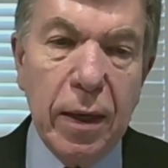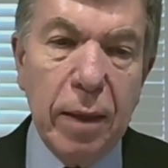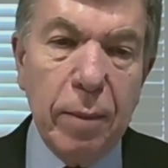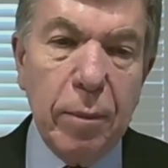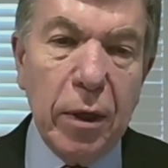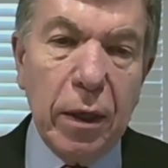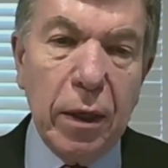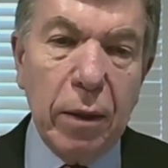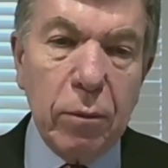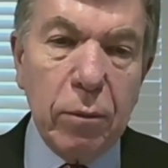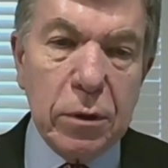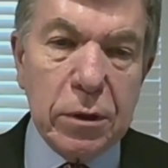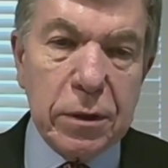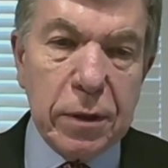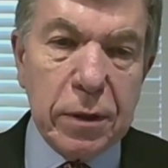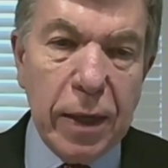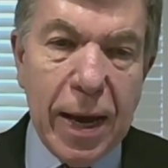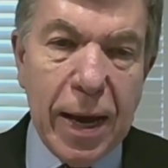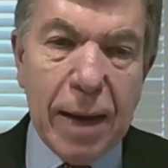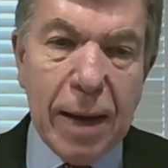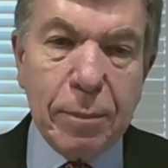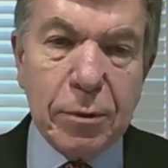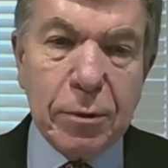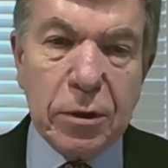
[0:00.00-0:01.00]
but it was
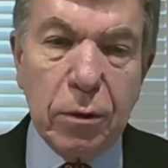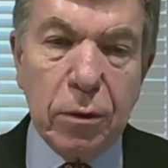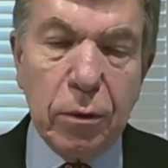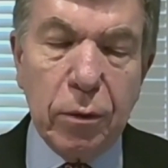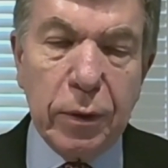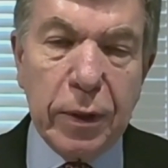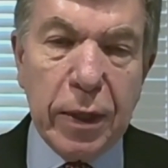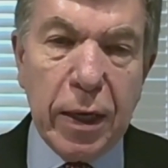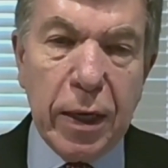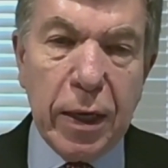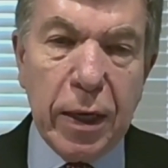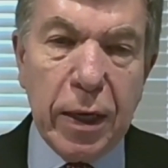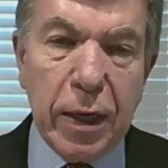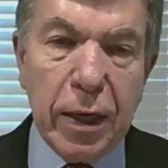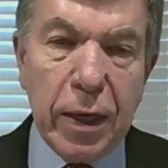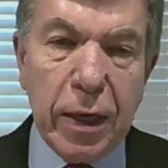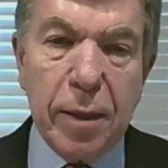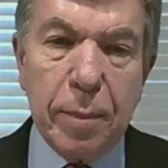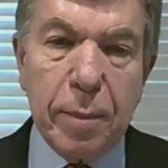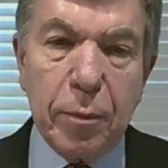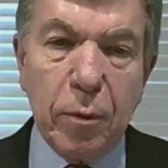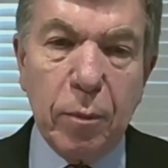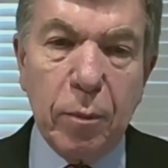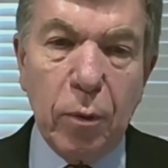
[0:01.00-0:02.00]
absolutely
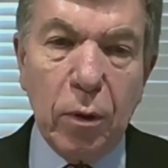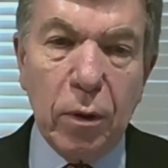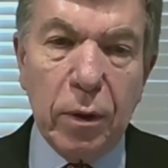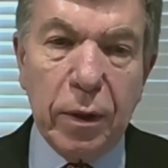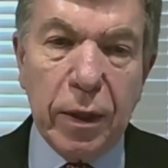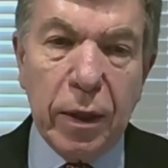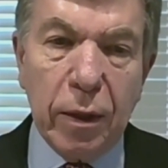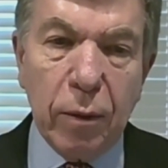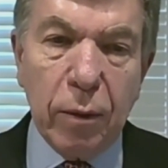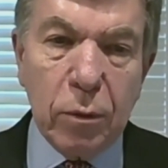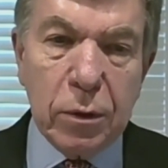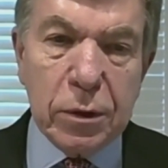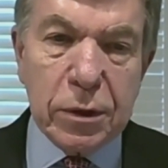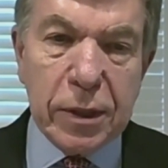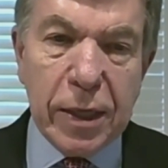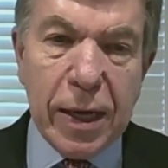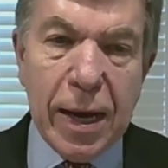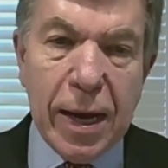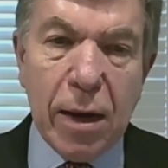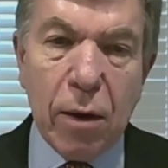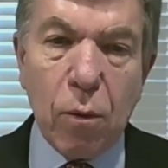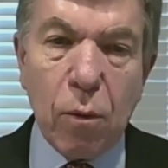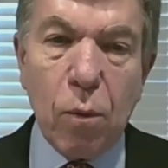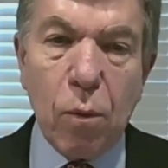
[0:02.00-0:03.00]
unacceptable. It was
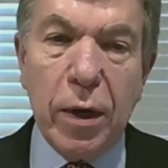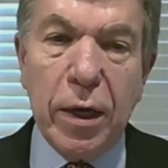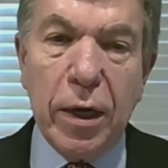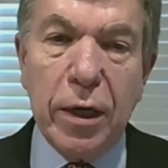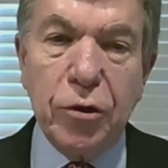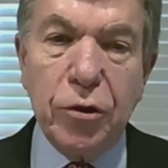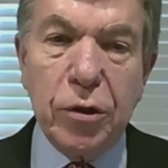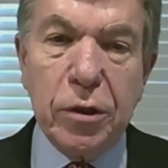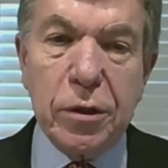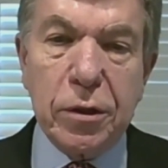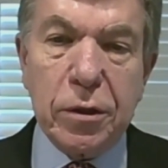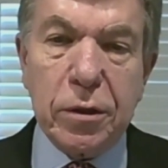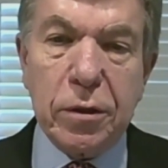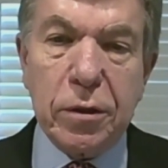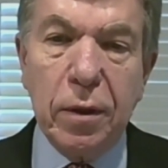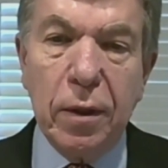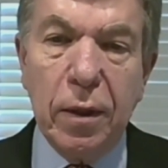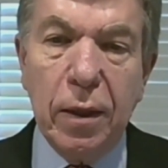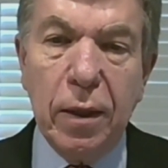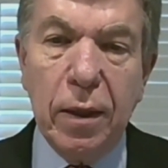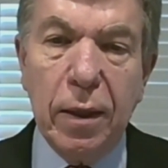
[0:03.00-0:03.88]
outrageous.